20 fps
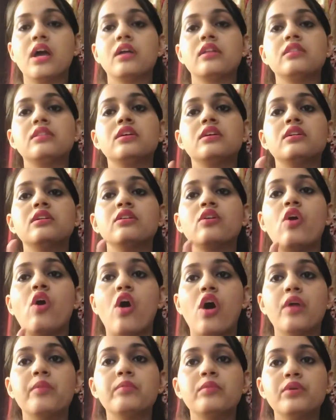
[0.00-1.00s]
the
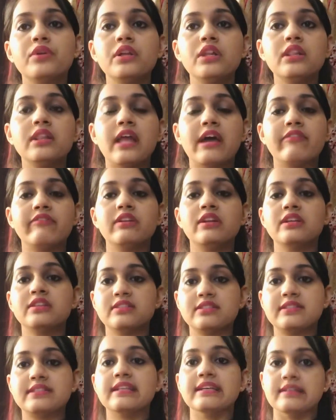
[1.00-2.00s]
hormonal level
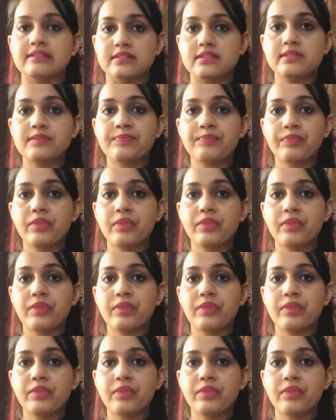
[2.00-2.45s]
is this,